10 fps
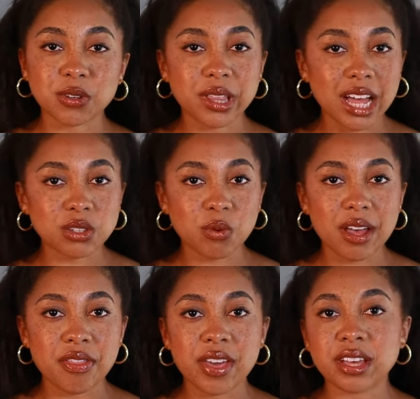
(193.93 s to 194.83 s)
So that's
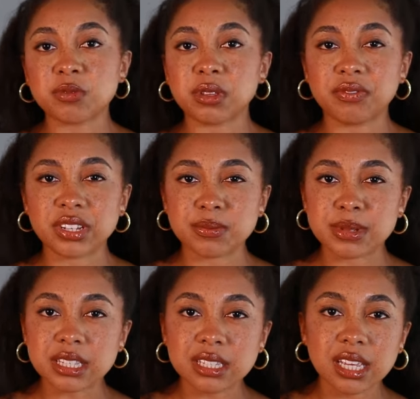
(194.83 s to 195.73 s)
why things with
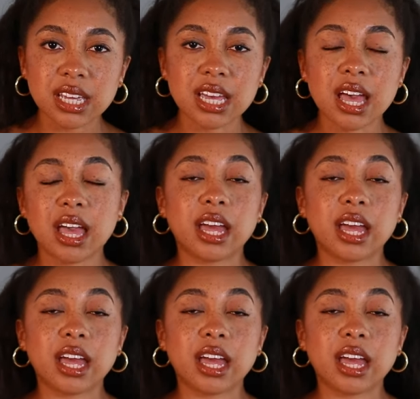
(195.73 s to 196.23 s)
vitamin C